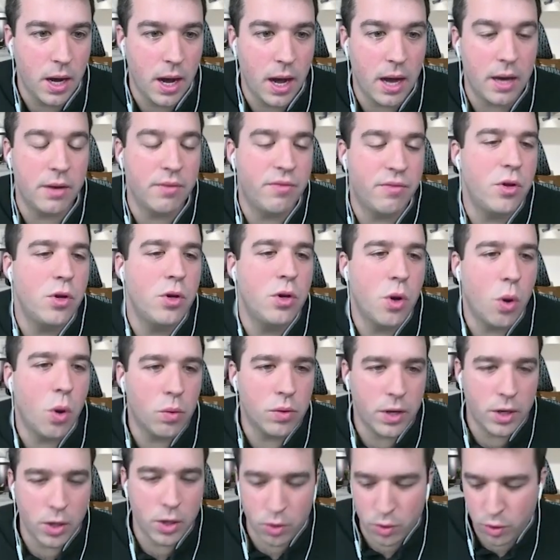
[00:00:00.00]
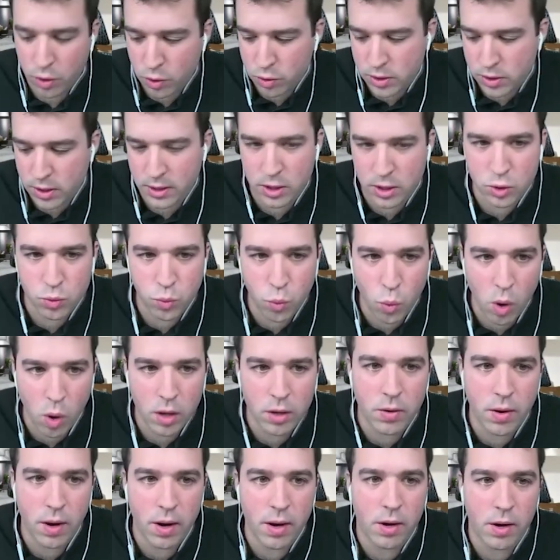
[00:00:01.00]
And if you know that you're using this
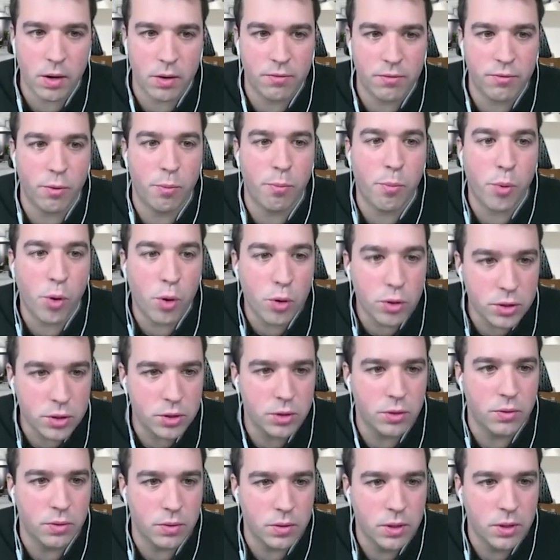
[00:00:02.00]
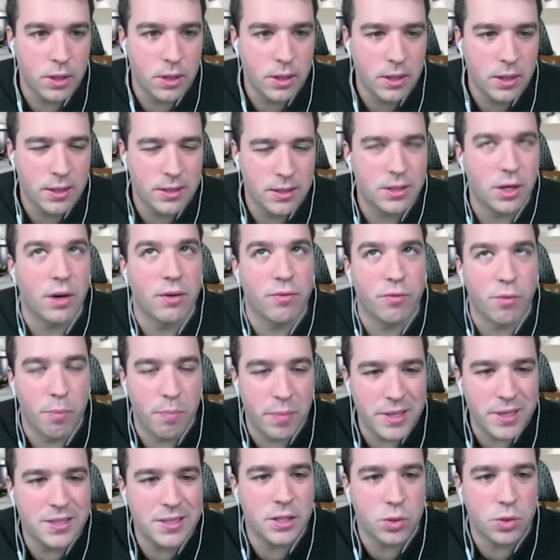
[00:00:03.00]
one credit card for personal, sorry, for
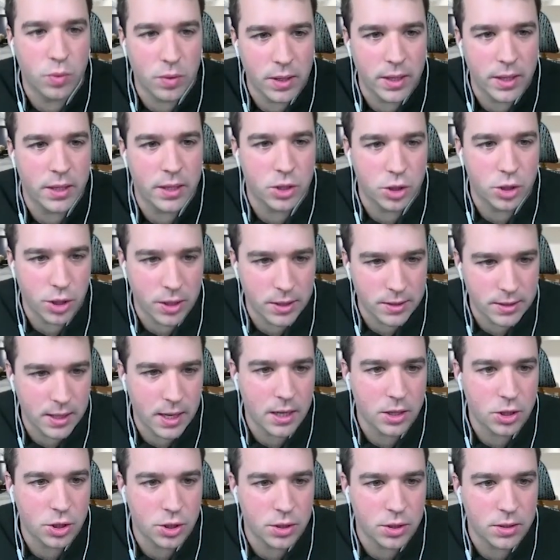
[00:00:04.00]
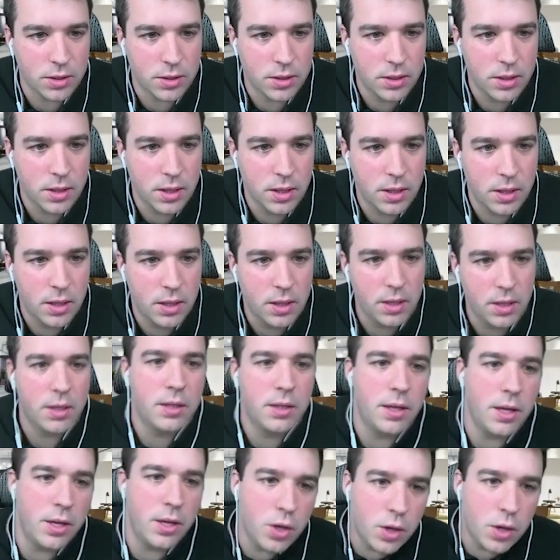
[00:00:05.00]
business related transactions,
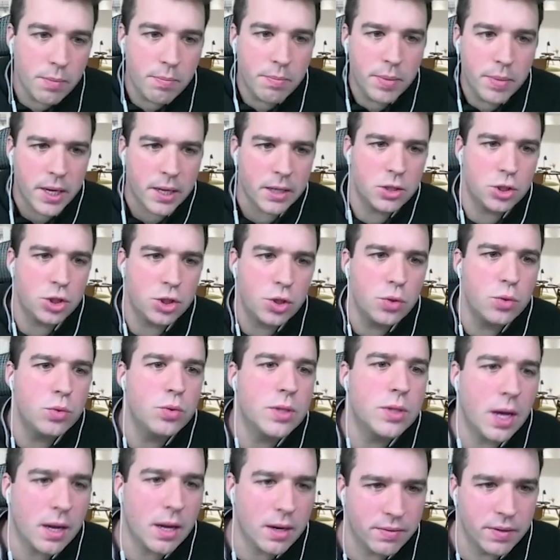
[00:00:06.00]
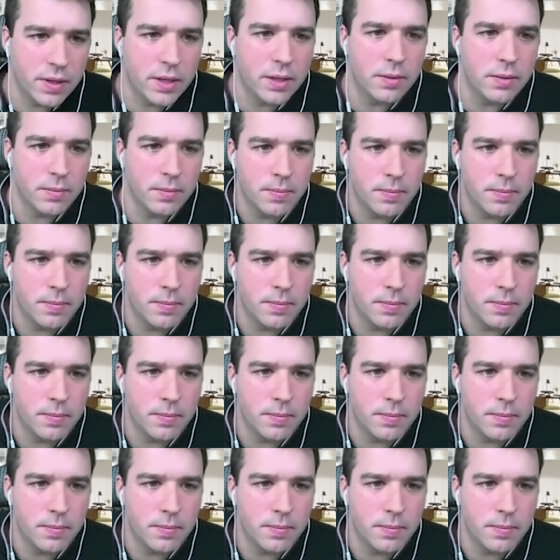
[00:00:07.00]
then you can pick and choose out of it.